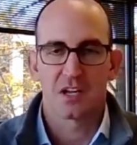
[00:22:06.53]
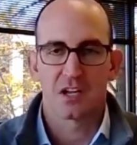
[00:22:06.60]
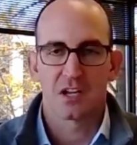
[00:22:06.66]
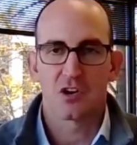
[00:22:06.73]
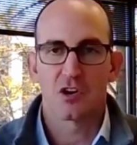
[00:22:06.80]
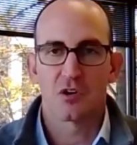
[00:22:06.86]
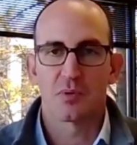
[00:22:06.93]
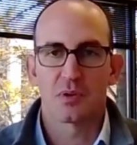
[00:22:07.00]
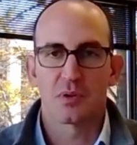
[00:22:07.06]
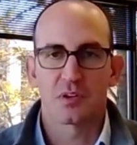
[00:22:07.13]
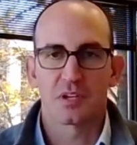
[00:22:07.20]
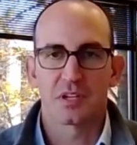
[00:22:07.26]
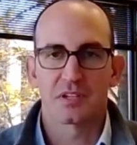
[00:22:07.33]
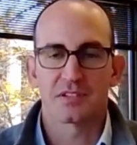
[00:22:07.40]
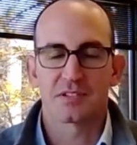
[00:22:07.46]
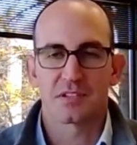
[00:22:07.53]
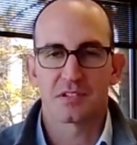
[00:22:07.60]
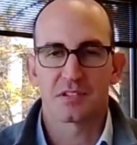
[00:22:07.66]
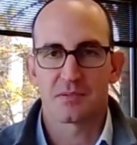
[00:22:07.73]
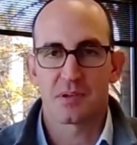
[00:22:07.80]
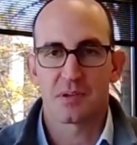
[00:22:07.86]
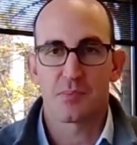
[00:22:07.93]
your ability
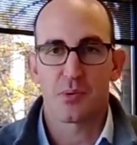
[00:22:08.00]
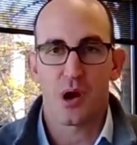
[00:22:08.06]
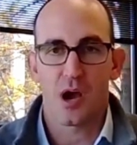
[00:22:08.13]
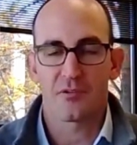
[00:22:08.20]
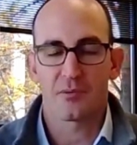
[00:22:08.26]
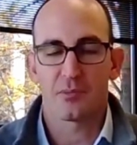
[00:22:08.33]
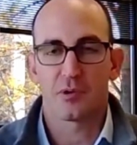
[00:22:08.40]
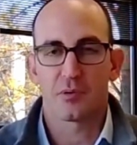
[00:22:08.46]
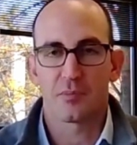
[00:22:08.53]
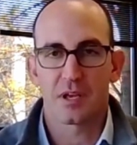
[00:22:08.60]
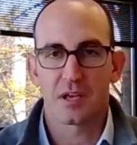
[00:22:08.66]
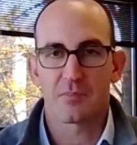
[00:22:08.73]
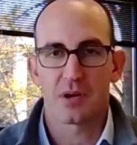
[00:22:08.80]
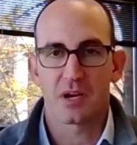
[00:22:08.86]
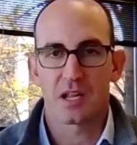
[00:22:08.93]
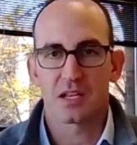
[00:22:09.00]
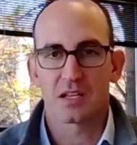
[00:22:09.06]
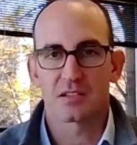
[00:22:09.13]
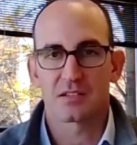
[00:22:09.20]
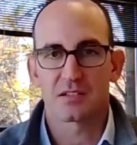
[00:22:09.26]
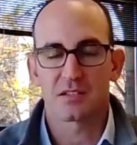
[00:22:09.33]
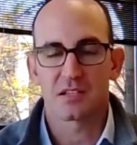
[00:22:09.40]
to be profitable and make money
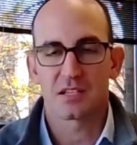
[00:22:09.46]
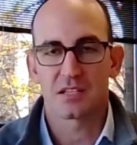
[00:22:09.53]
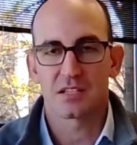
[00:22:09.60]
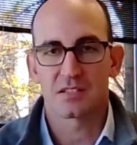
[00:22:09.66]
is